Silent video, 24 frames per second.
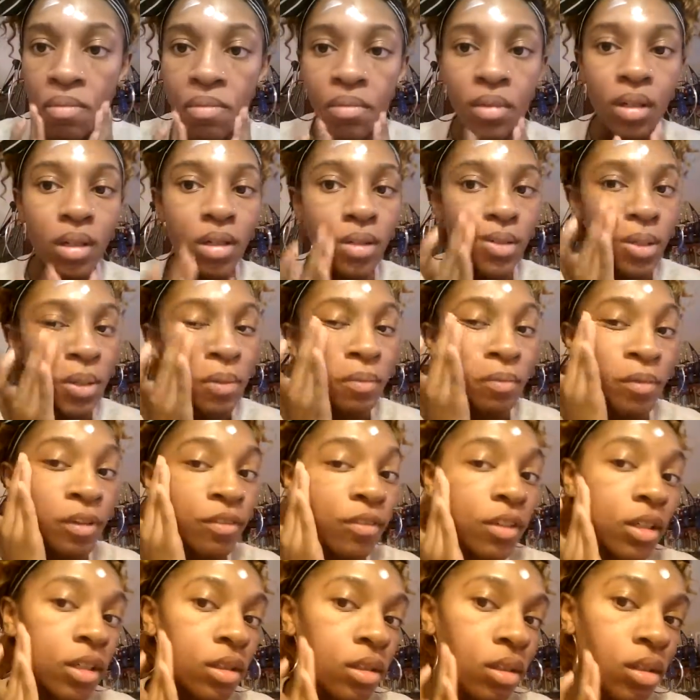but it's leaving my
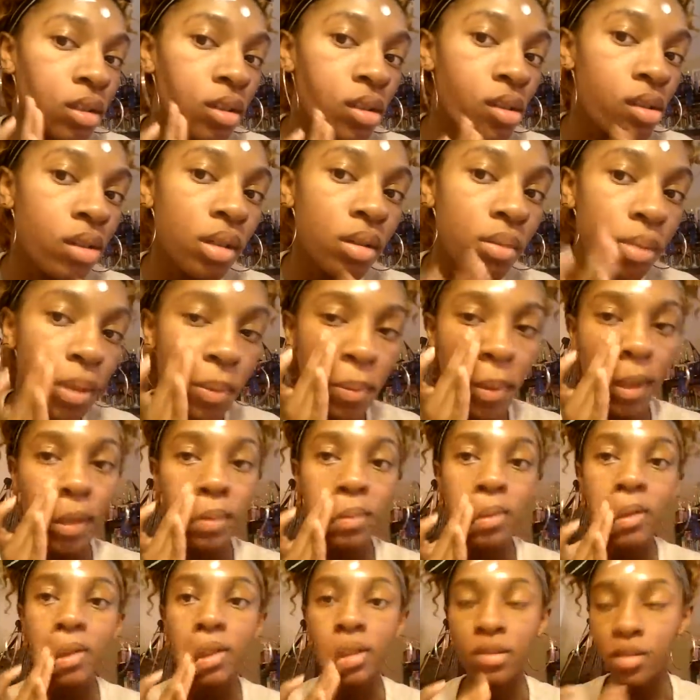face a little bit
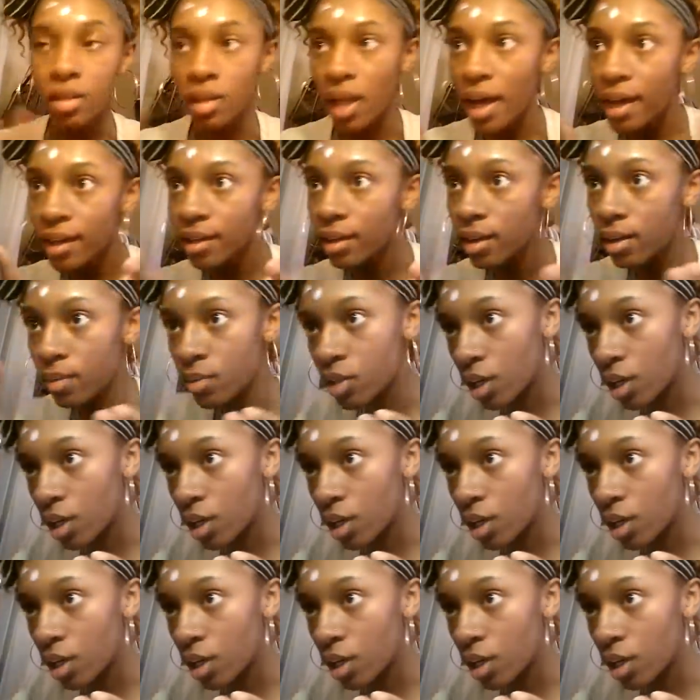purple because the light keep